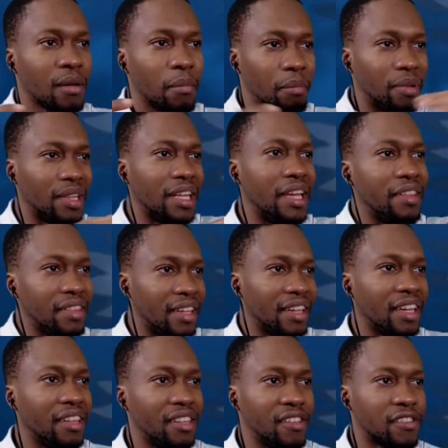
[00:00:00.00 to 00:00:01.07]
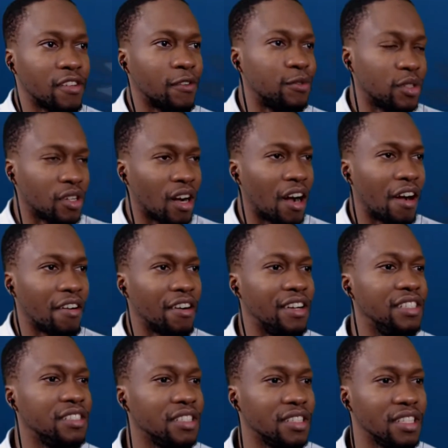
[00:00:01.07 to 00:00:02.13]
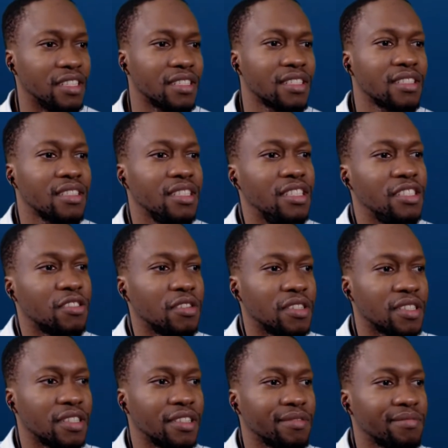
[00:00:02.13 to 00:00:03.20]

blending in the stuff with Kara into this. Interesting.